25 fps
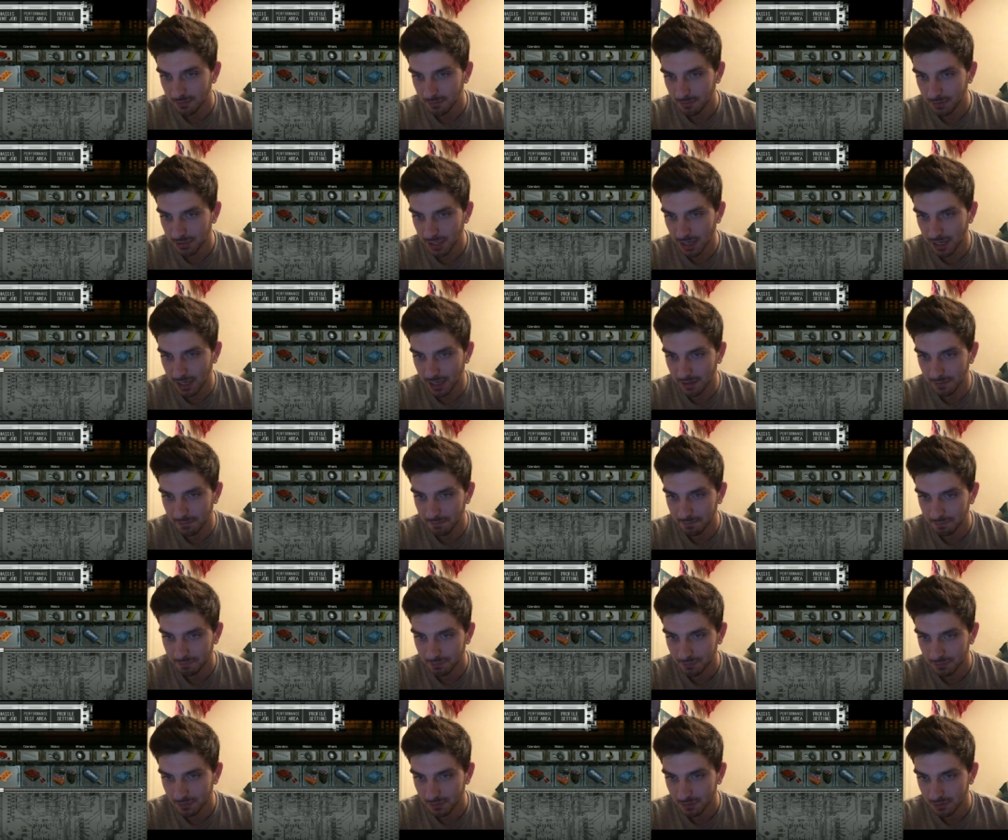But yeah,
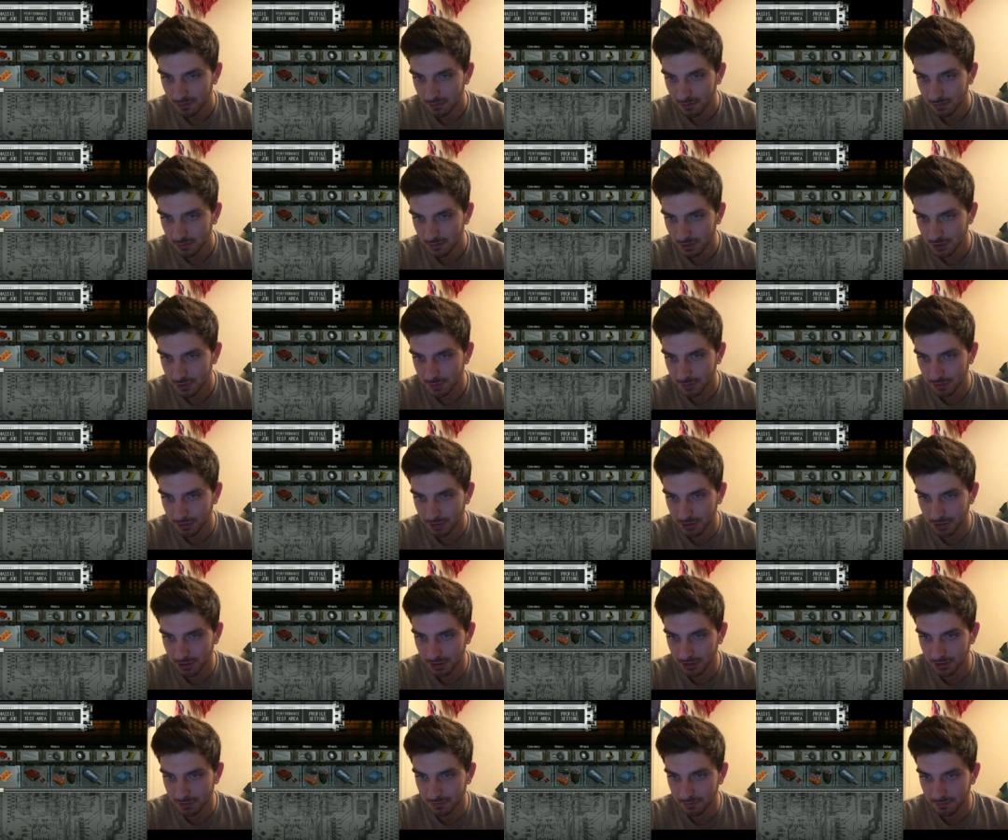Looks pretty
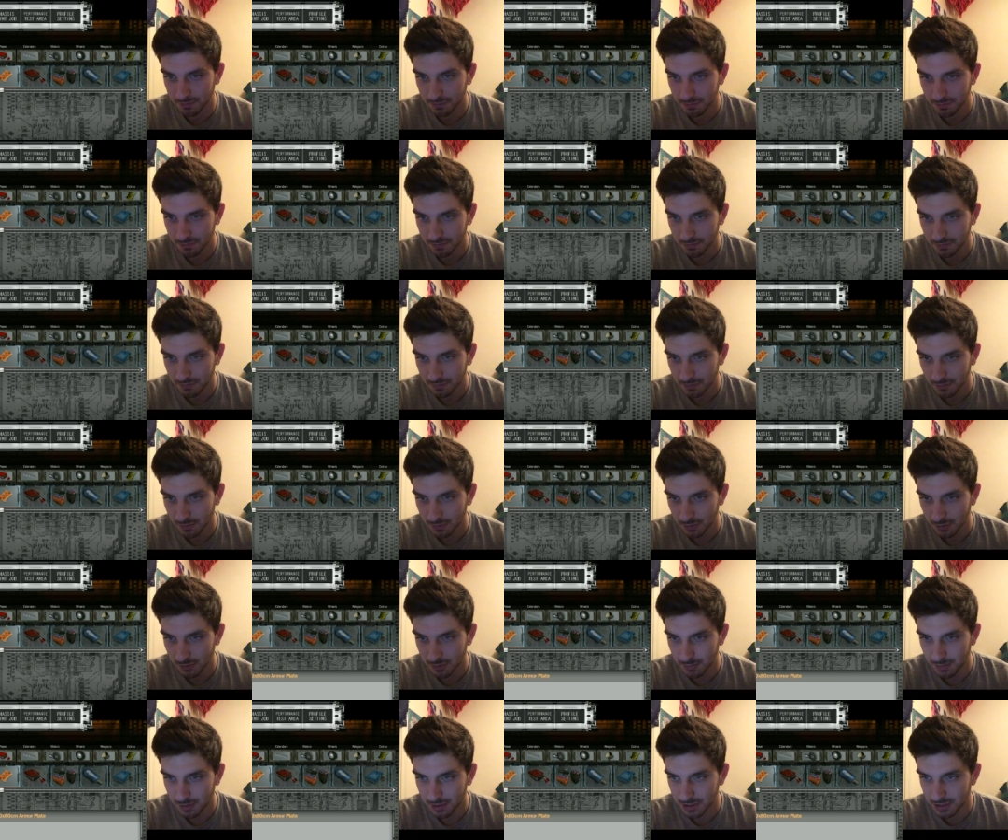good.
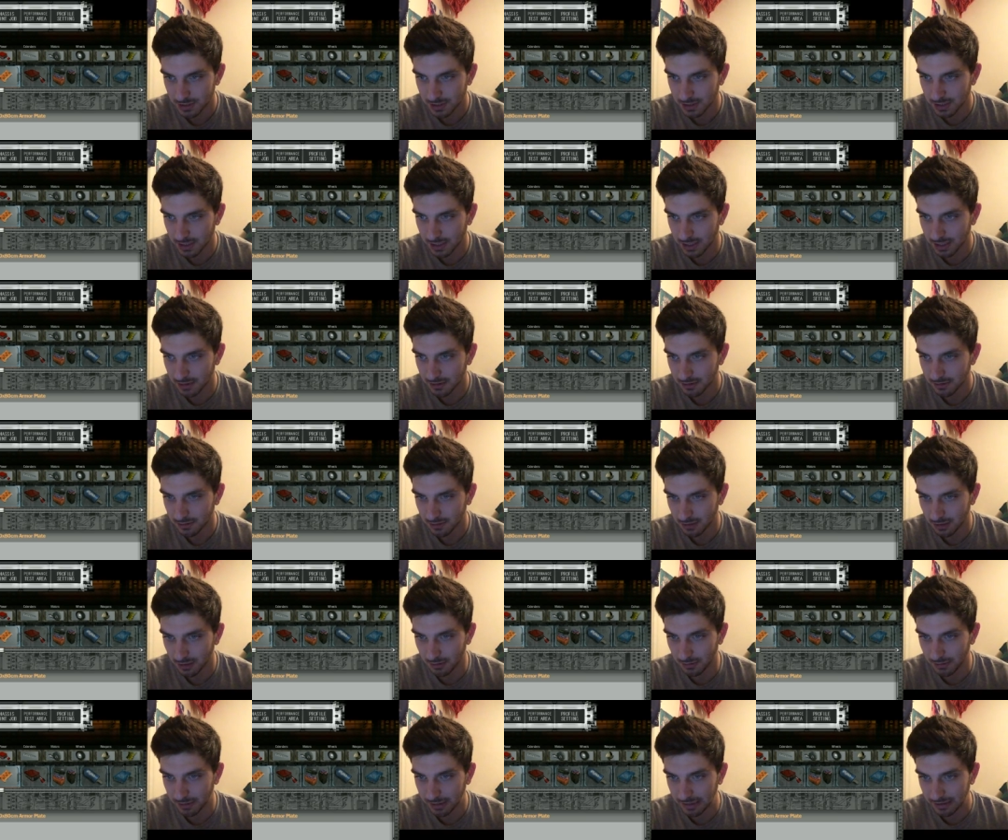What piece is that?
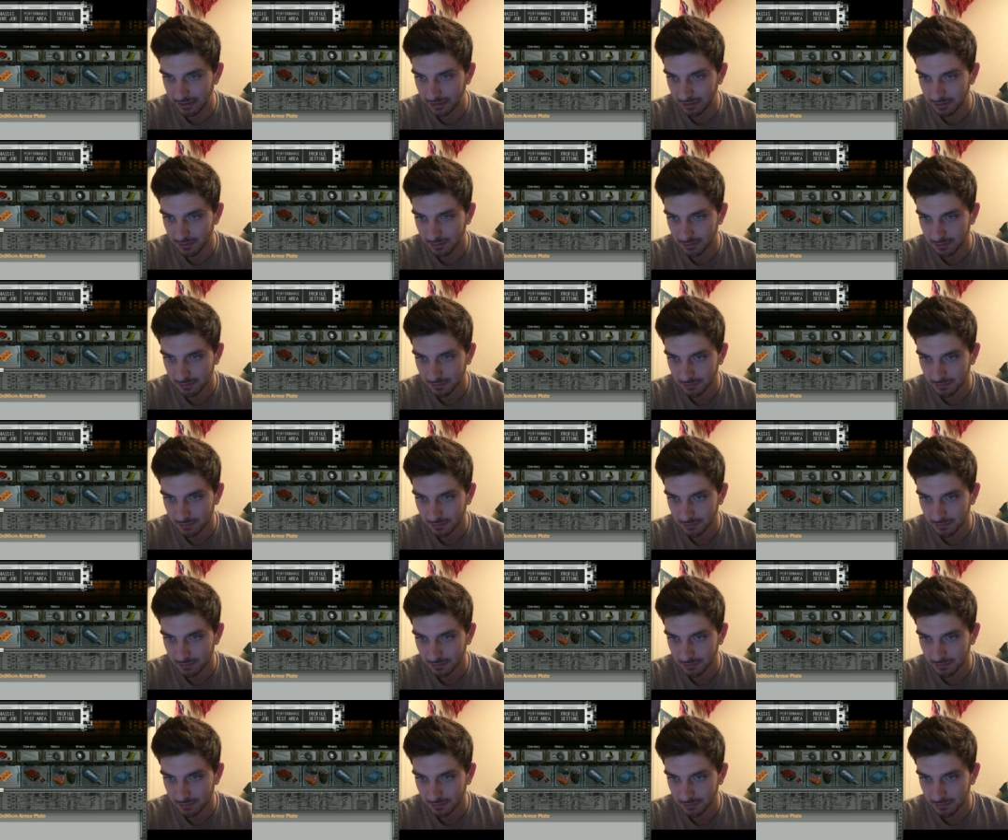Oh, man.